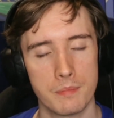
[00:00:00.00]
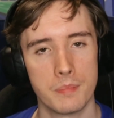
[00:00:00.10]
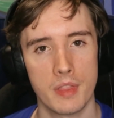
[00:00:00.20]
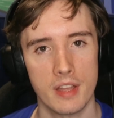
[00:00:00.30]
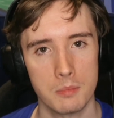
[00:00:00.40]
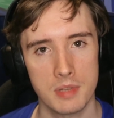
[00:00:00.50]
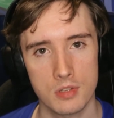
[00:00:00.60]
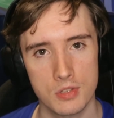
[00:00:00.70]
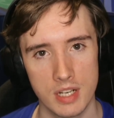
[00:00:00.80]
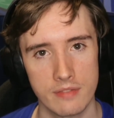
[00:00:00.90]
but that'll be
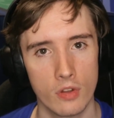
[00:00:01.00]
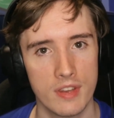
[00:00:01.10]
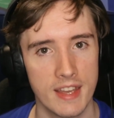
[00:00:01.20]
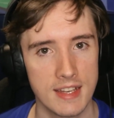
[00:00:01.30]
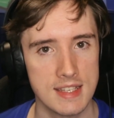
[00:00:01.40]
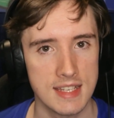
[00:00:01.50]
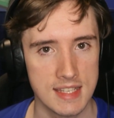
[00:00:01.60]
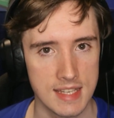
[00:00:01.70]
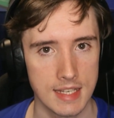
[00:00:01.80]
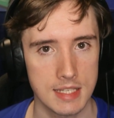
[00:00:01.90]
on track for
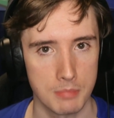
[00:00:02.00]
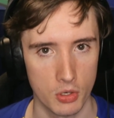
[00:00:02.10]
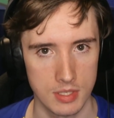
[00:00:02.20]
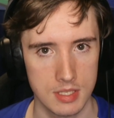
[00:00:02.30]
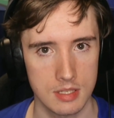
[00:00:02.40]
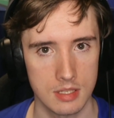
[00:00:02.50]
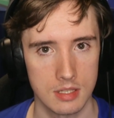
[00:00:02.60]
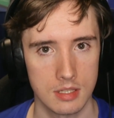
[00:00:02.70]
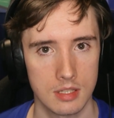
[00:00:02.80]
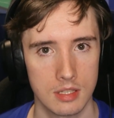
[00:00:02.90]
96 points,
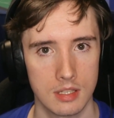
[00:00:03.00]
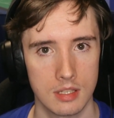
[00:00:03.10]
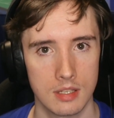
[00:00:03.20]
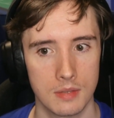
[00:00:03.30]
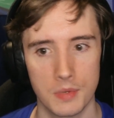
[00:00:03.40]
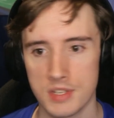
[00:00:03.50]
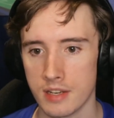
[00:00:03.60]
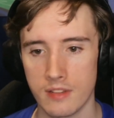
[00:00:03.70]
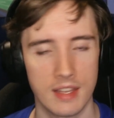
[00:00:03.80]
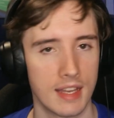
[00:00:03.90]
which I
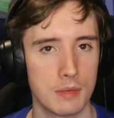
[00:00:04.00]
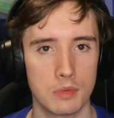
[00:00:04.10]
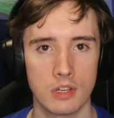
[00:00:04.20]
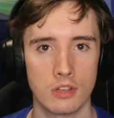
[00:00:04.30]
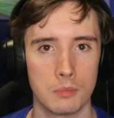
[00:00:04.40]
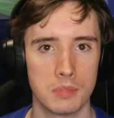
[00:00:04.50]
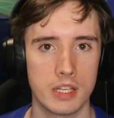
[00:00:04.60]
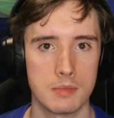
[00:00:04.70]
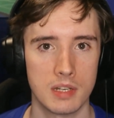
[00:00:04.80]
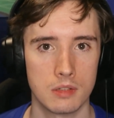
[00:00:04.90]
don't think anyone can
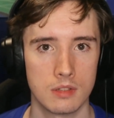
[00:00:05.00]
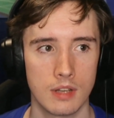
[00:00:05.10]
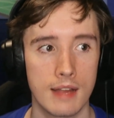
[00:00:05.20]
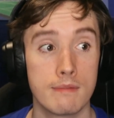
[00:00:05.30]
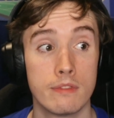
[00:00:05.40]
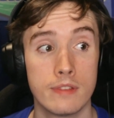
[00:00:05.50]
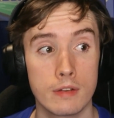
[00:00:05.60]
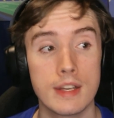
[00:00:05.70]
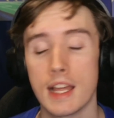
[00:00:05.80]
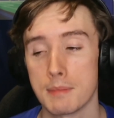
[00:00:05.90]
complain about. I'm
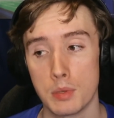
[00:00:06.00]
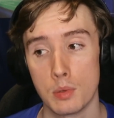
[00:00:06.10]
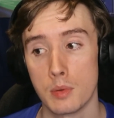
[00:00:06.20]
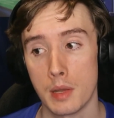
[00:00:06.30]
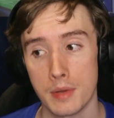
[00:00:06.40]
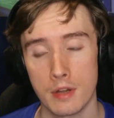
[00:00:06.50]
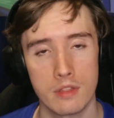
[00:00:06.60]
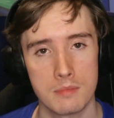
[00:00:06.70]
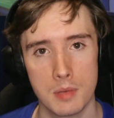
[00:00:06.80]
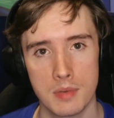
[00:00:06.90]
very happy with where we are at
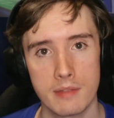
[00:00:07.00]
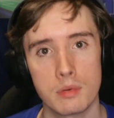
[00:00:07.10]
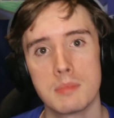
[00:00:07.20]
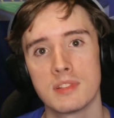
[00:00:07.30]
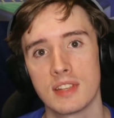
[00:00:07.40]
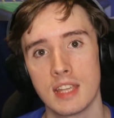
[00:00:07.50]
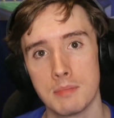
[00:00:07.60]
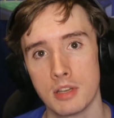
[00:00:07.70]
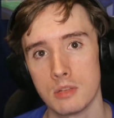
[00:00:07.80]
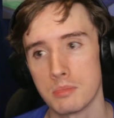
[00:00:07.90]
the moment. If we're able to
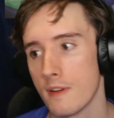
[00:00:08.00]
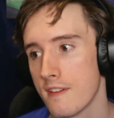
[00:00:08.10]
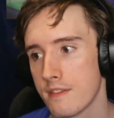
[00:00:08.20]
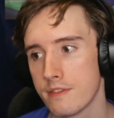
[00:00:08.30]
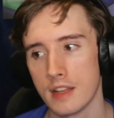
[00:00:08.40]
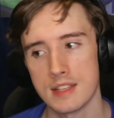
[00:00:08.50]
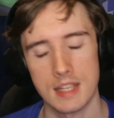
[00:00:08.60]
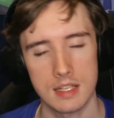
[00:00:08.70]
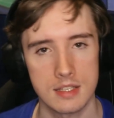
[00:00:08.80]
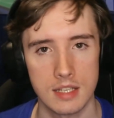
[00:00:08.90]
keep it up,
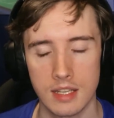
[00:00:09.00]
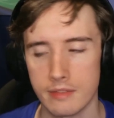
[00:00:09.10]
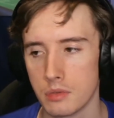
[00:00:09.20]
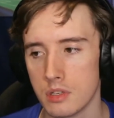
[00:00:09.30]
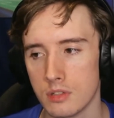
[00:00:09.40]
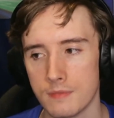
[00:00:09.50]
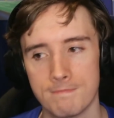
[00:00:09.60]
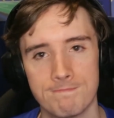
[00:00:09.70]
fantastic. If we're not,